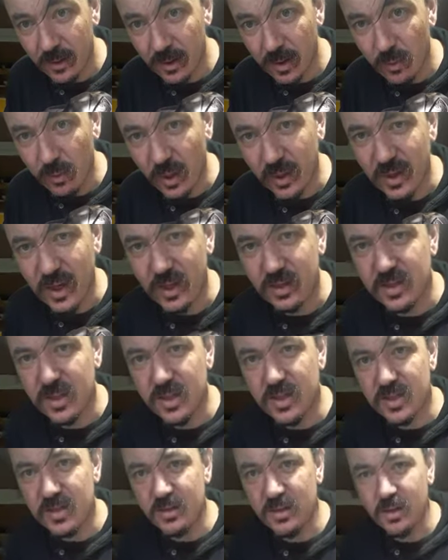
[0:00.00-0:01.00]
But yeah,
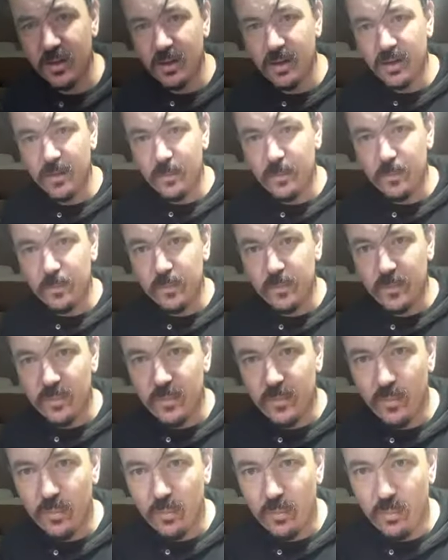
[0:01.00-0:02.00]
just
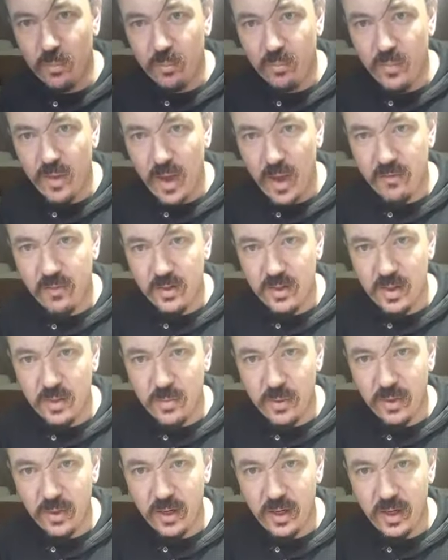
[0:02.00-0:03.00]
having the
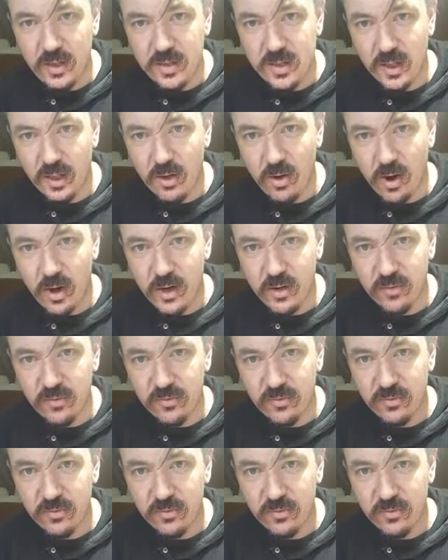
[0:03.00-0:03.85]
ability to kind of,